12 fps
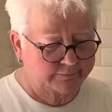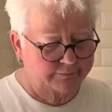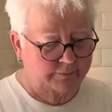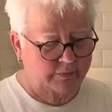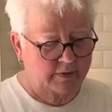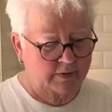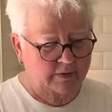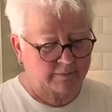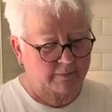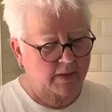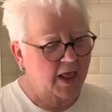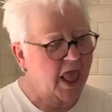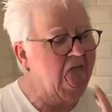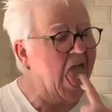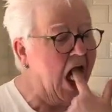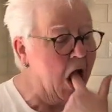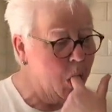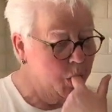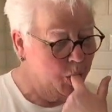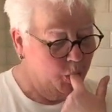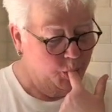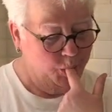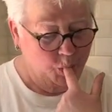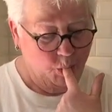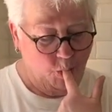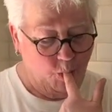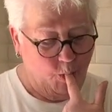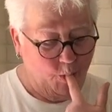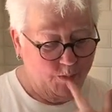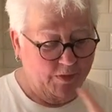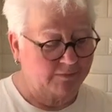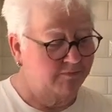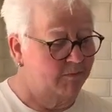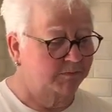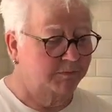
Well, it's also going to be heated to a great high temperature and that'll